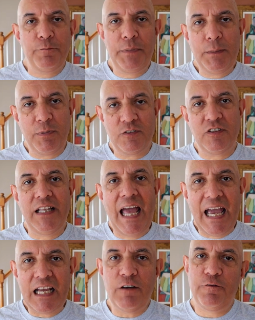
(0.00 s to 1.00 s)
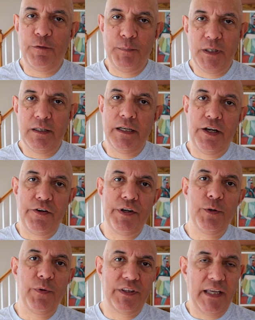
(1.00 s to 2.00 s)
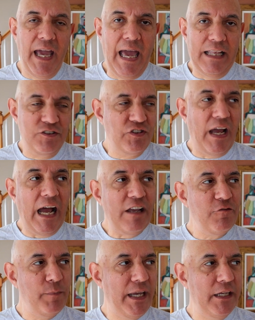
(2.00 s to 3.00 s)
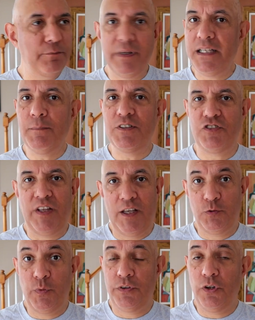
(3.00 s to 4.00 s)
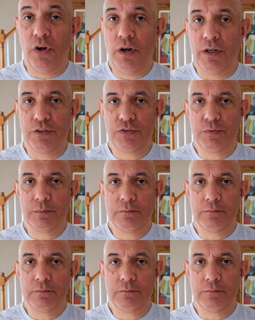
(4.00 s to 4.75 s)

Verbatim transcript: of people's lack of familiarity with cats. I've made many mistakes with dogs.